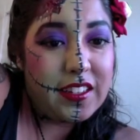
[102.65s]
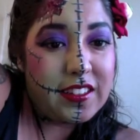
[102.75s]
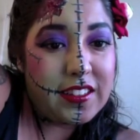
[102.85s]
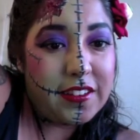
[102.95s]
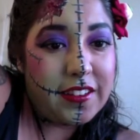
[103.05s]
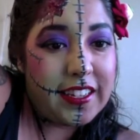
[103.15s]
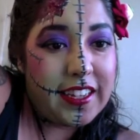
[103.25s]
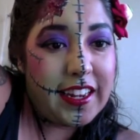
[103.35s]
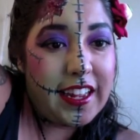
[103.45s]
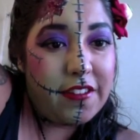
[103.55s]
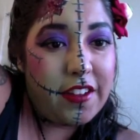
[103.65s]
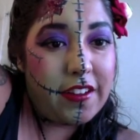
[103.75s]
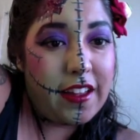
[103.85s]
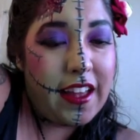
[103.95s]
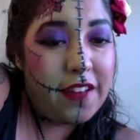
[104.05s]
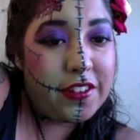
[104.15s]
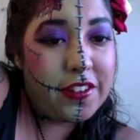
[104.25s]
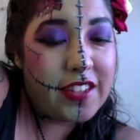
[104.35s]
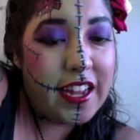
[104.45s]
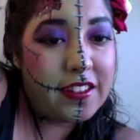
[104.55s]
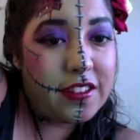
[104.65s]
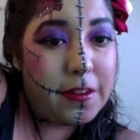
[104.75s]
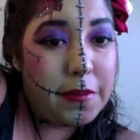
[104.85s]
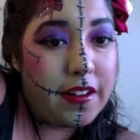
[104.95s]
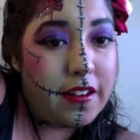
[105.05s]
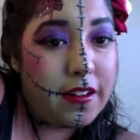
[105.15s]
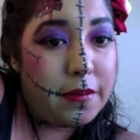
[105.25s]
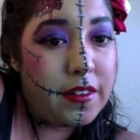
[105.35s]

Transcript: So I kind of have her tattooed on my arm.